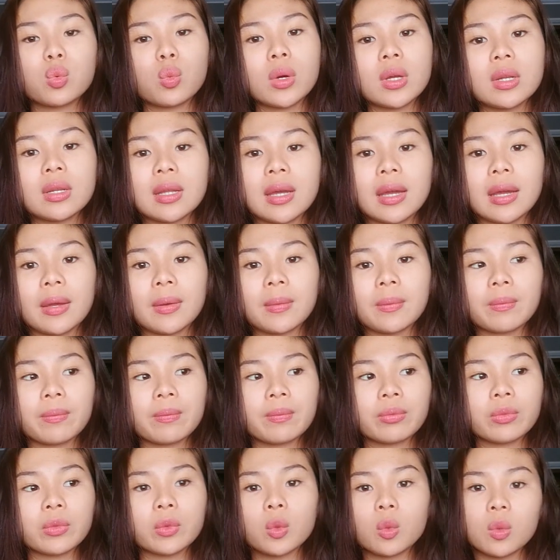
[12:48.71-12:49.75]
we still
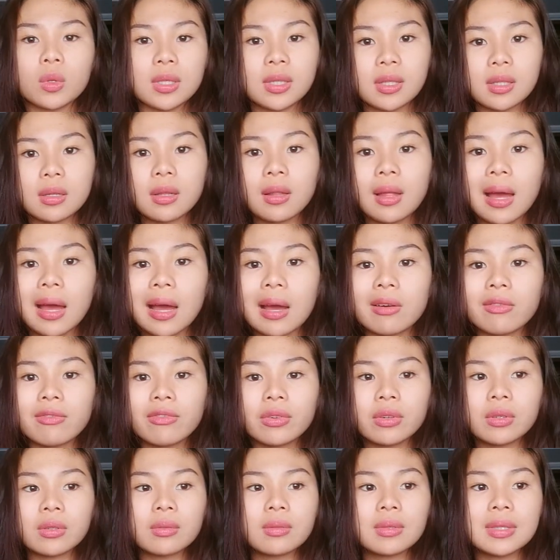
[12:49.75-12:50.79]
have this one day.
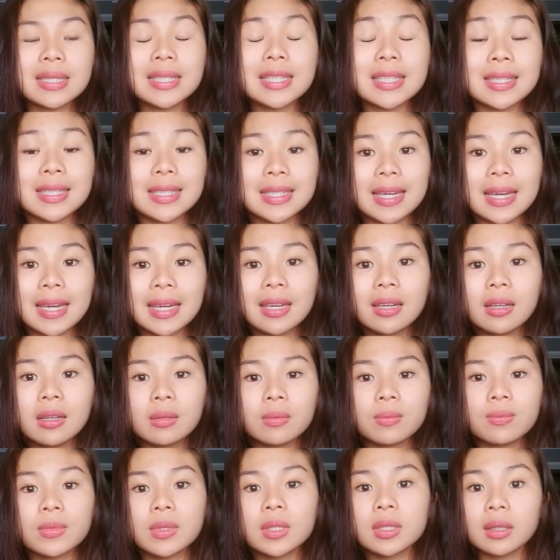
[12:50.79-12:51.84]
We still
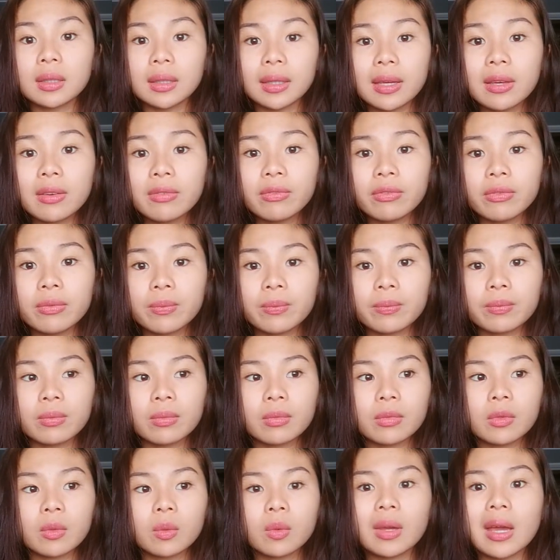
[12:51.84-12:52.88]
have
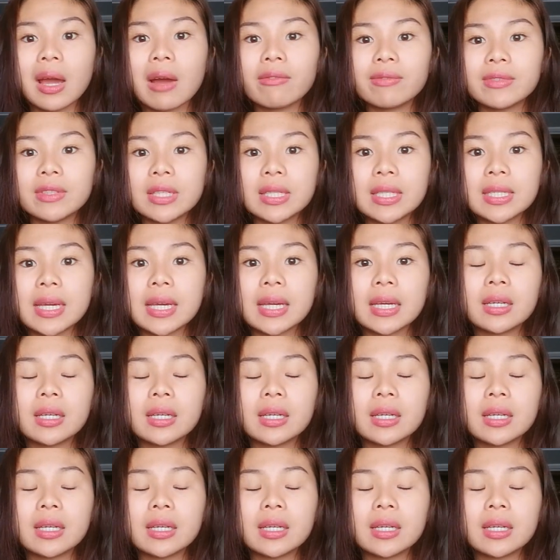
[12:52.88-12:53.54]
today to live.